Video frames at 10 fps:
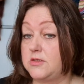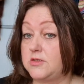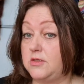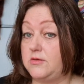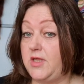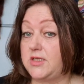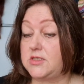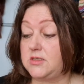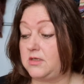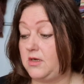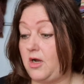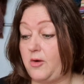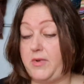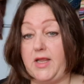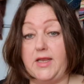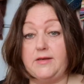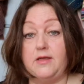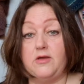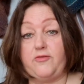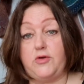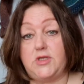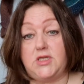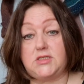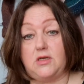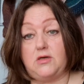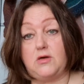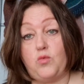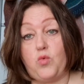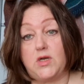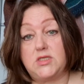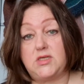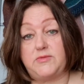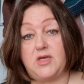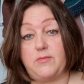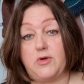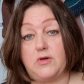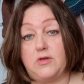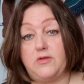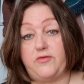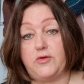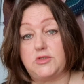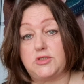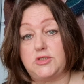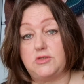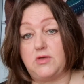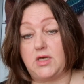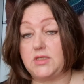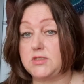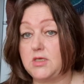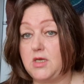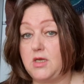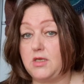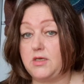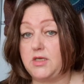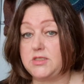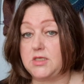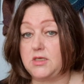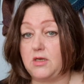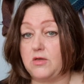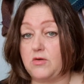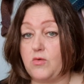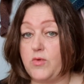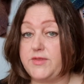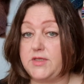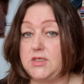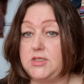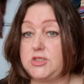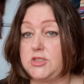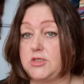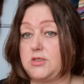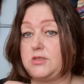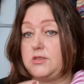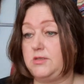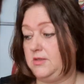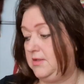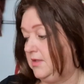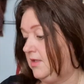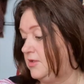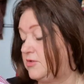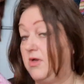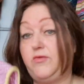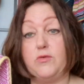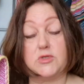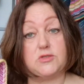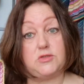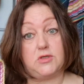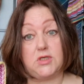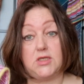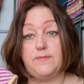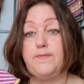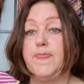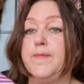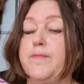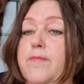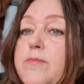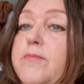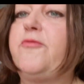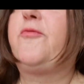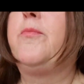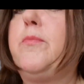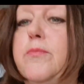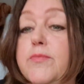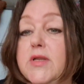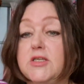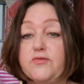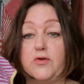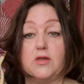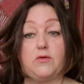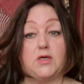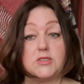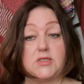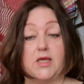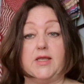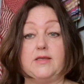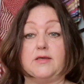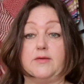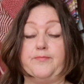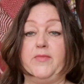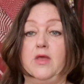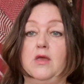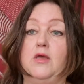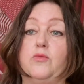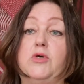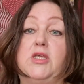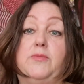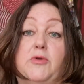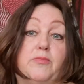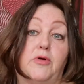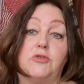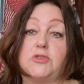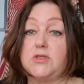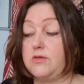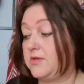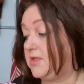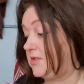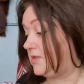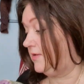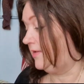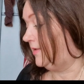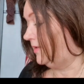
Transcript: So that's our plan for the knit along. 1 September, the Vertices Unite, knitting along with each other. So if you want to join in, please follow us, and we'll keep you posted on this.